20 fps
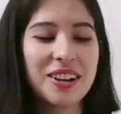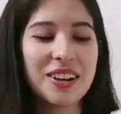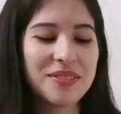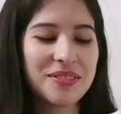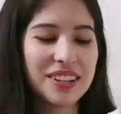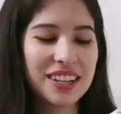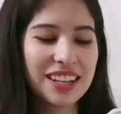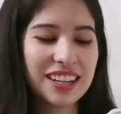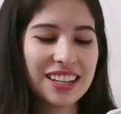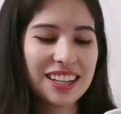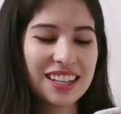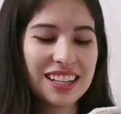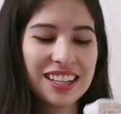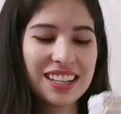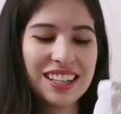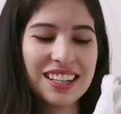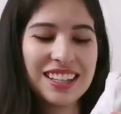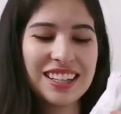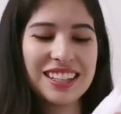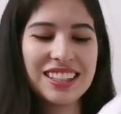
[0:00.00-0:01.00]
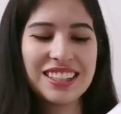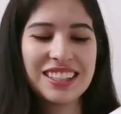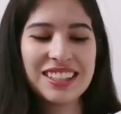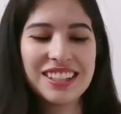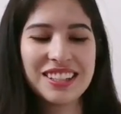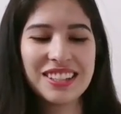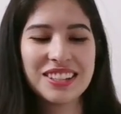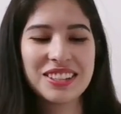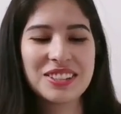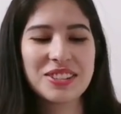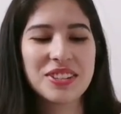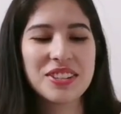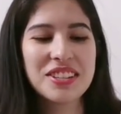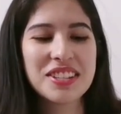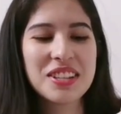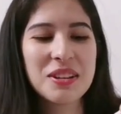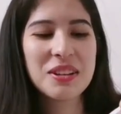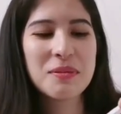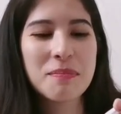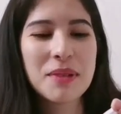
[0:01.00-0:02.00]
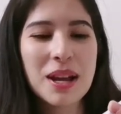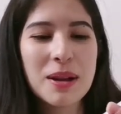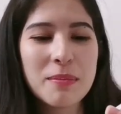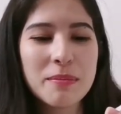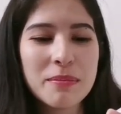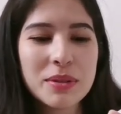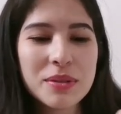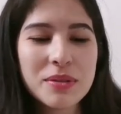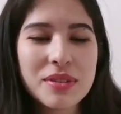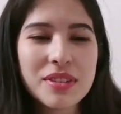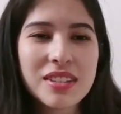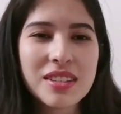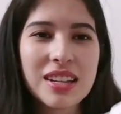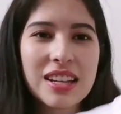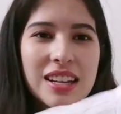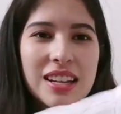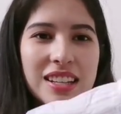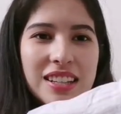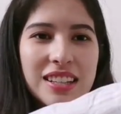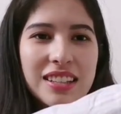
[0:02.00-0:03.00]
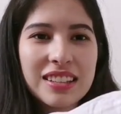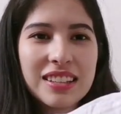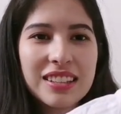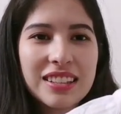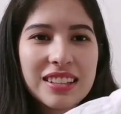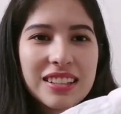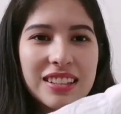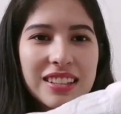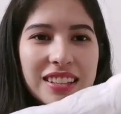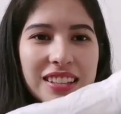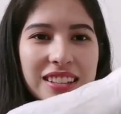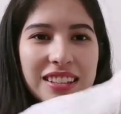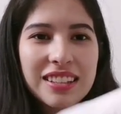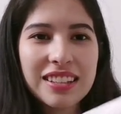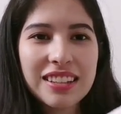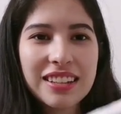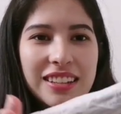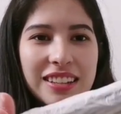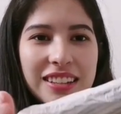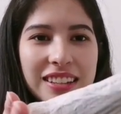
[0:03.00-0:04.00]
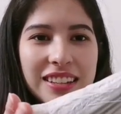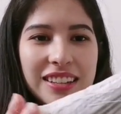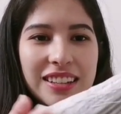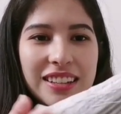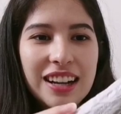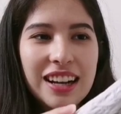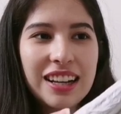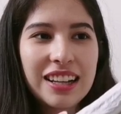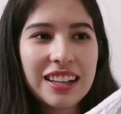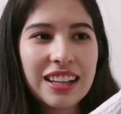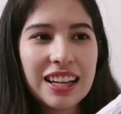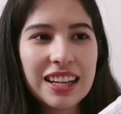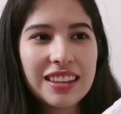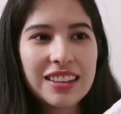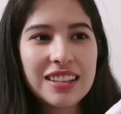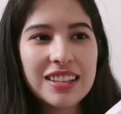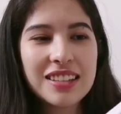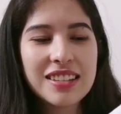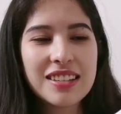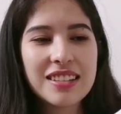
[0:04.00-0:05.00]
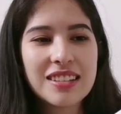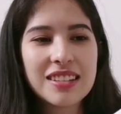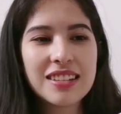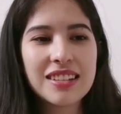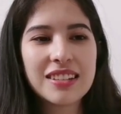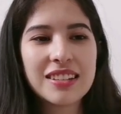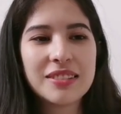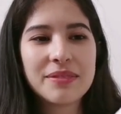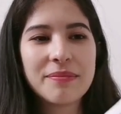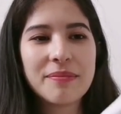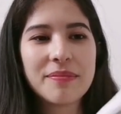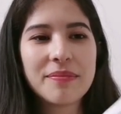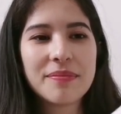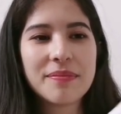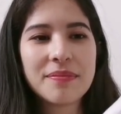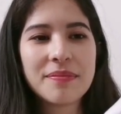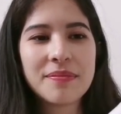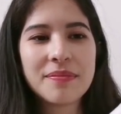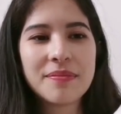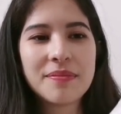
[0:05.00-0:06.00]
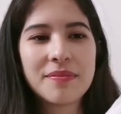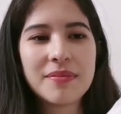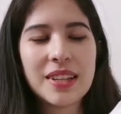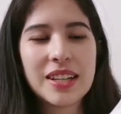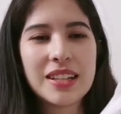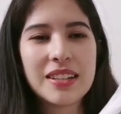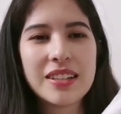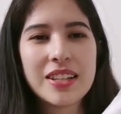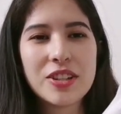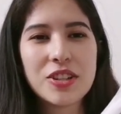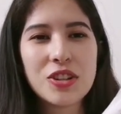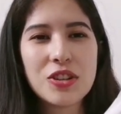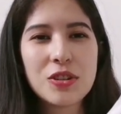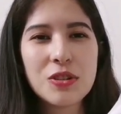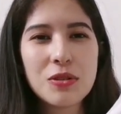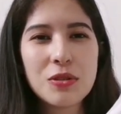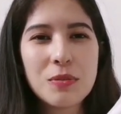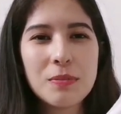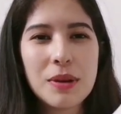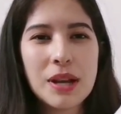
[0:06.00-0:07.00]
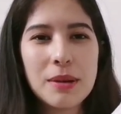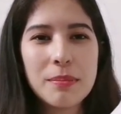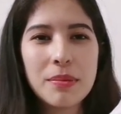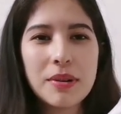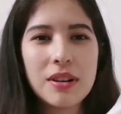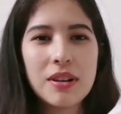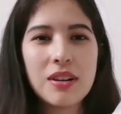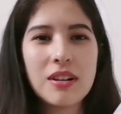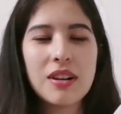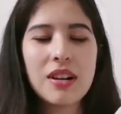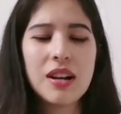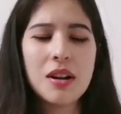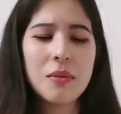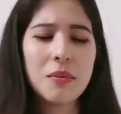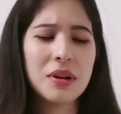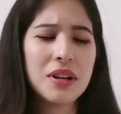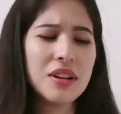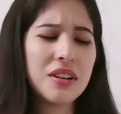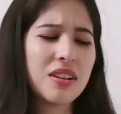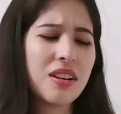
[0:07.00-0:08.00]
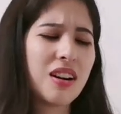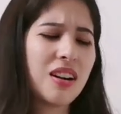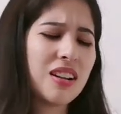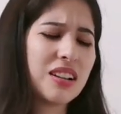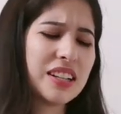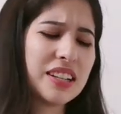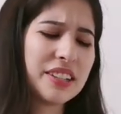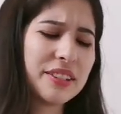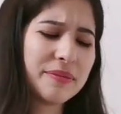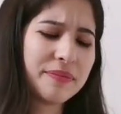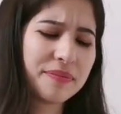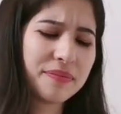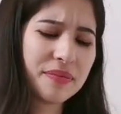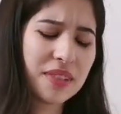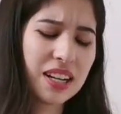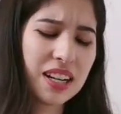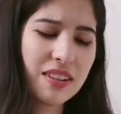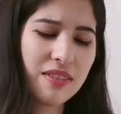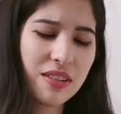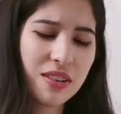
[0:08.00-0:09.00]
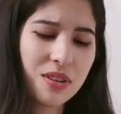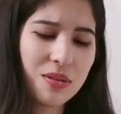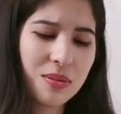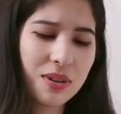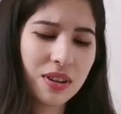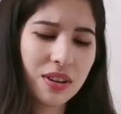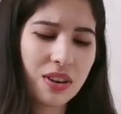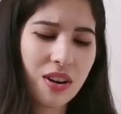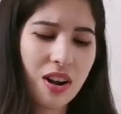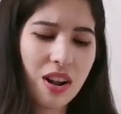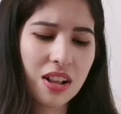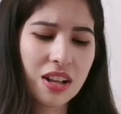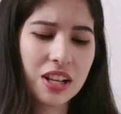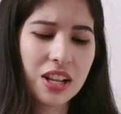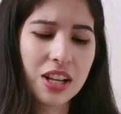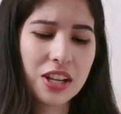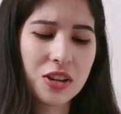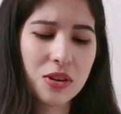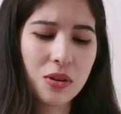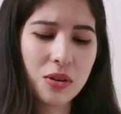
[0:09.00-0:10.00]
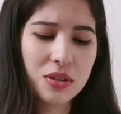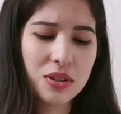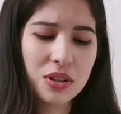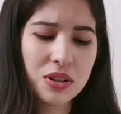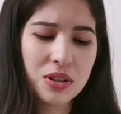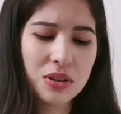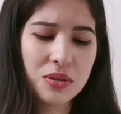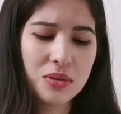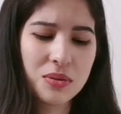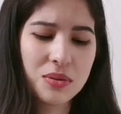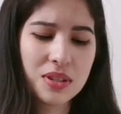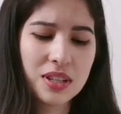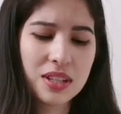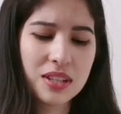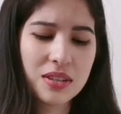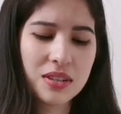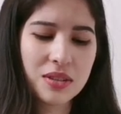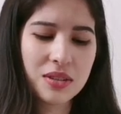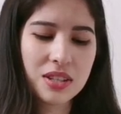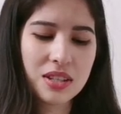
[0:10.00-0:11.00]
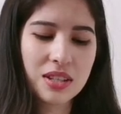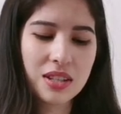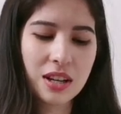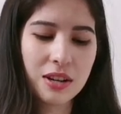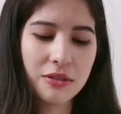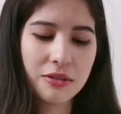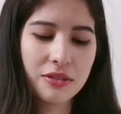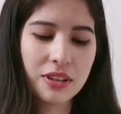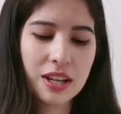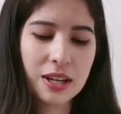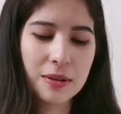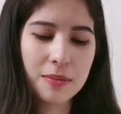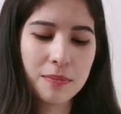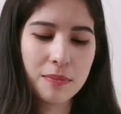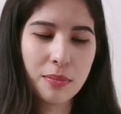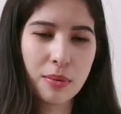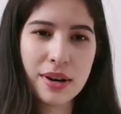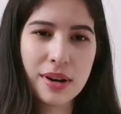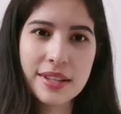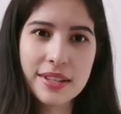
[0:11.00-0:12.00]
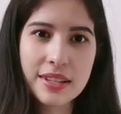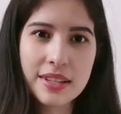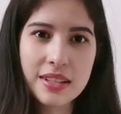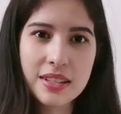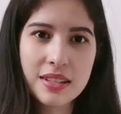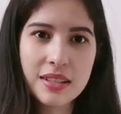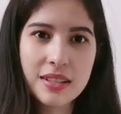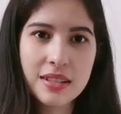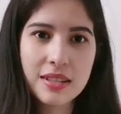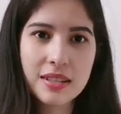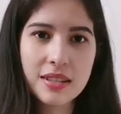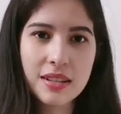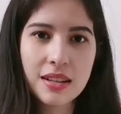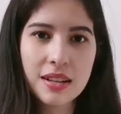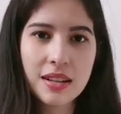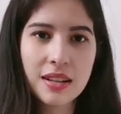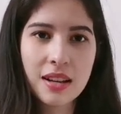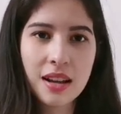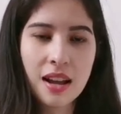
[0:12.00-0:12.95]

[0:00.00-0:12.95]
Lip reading: Oh my god, this is the bamboo set. I like these. Like tissue paper, what do you call it? I never know what to call it. Like, you also use it to stuff like presents.